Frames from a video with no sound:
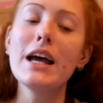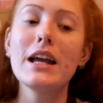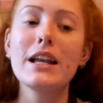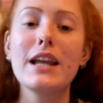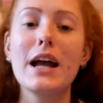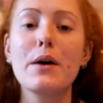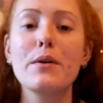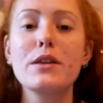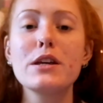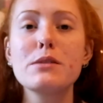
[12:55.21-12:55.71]

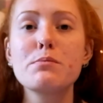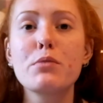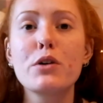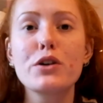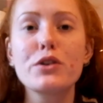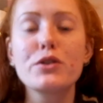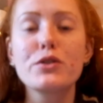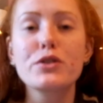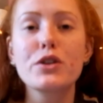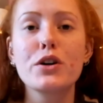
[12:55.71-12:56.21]
Now, this
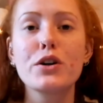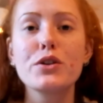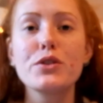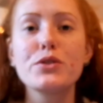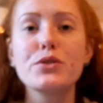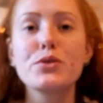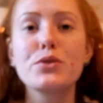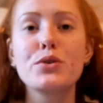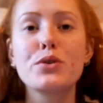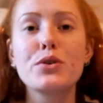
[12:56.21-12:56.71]
product I
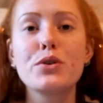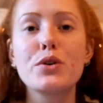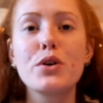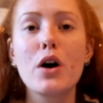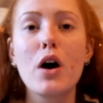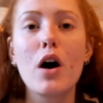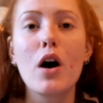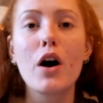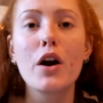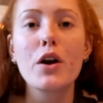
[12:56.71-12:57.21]
saw
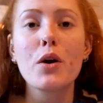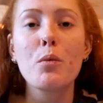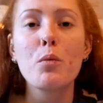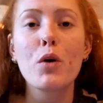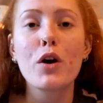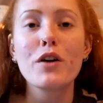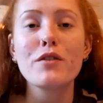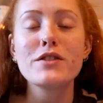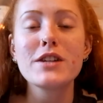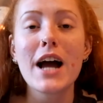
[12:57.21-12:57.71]
on
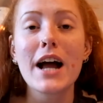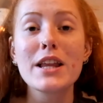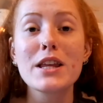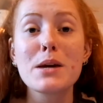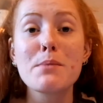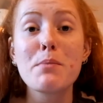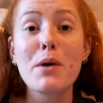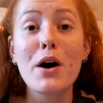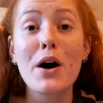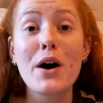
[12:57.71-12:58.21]
one of
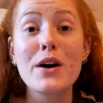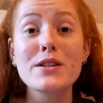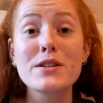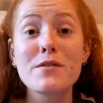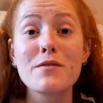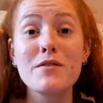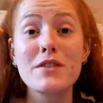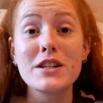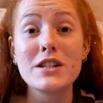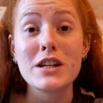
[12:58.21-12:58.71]
Tanya Burr's
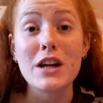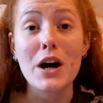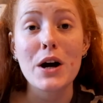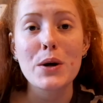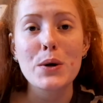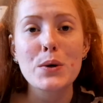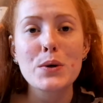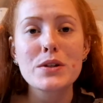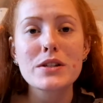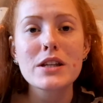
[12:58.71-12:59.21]

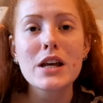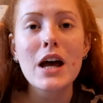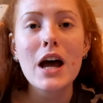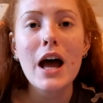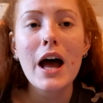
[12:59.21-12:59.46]
videos,